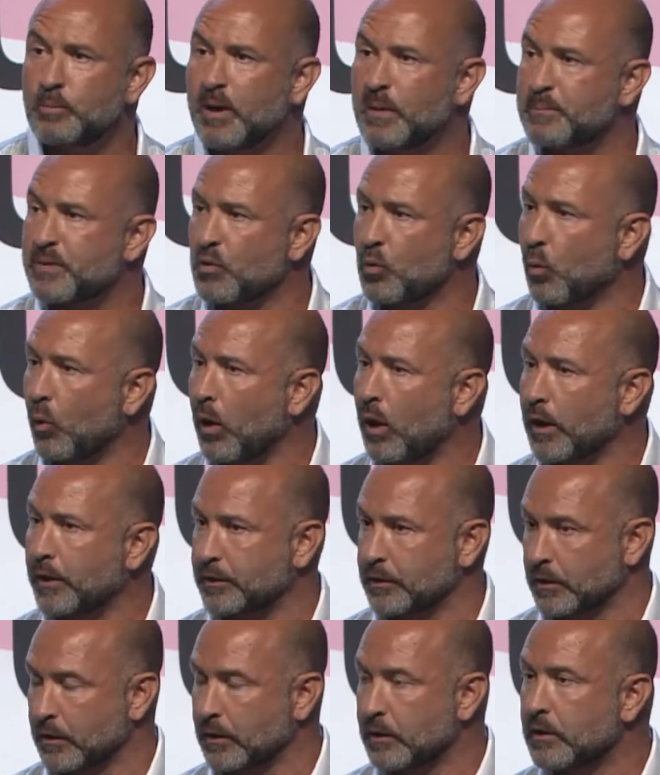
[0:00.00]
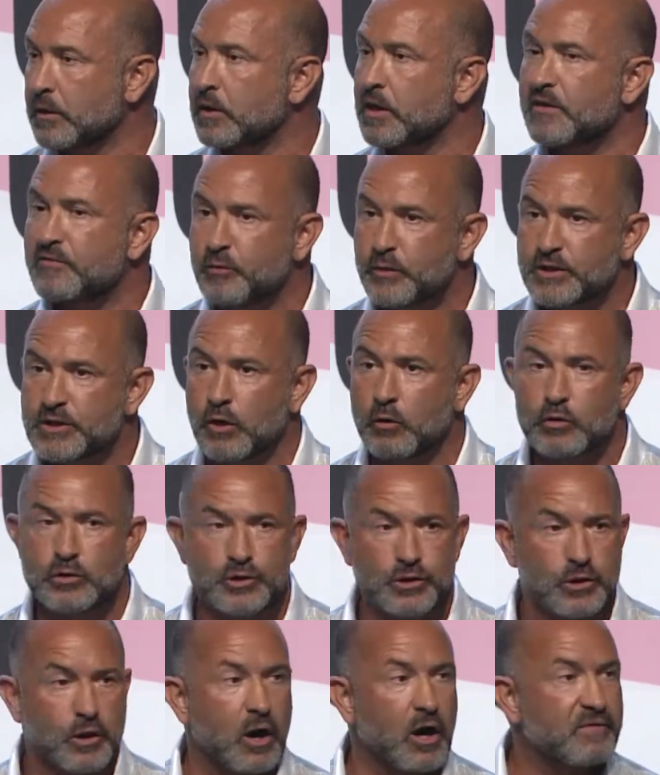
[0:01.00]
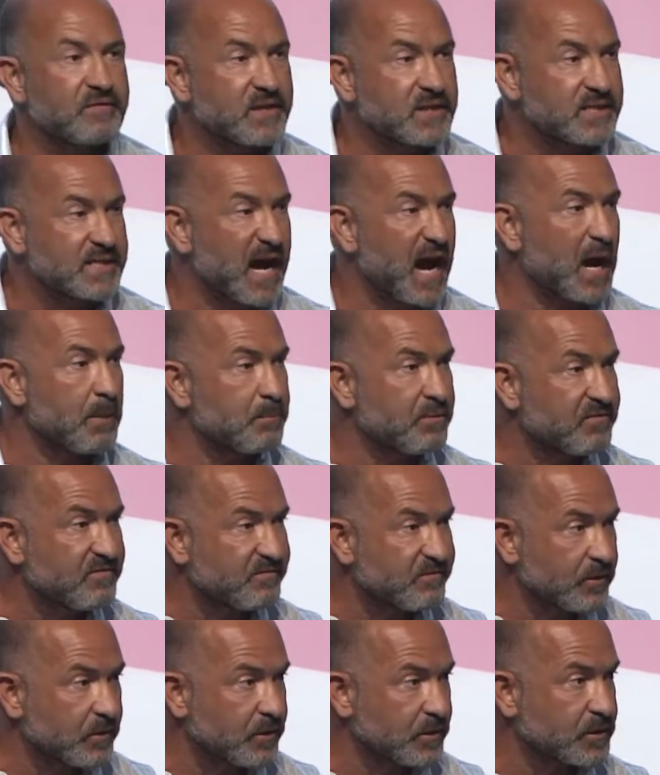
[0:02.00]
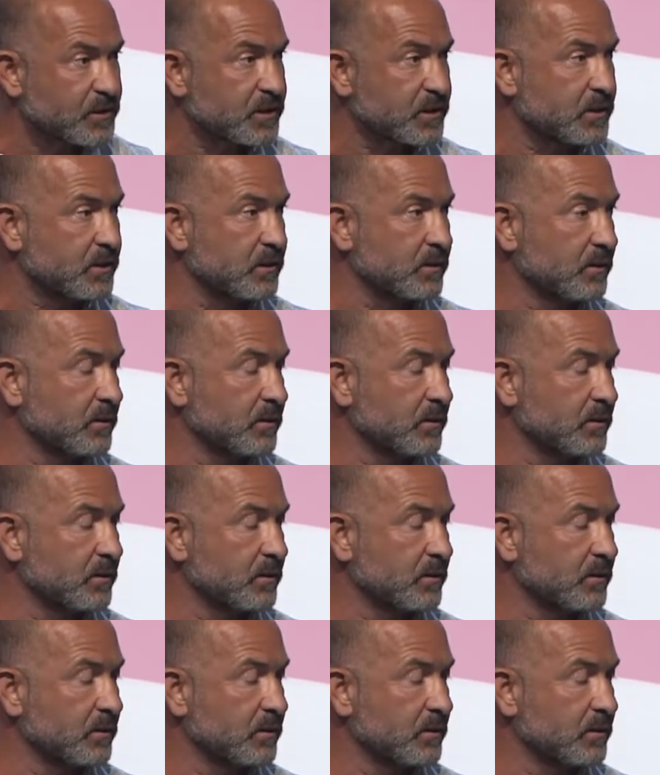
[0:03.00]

up the water if we don't turn off the tap first.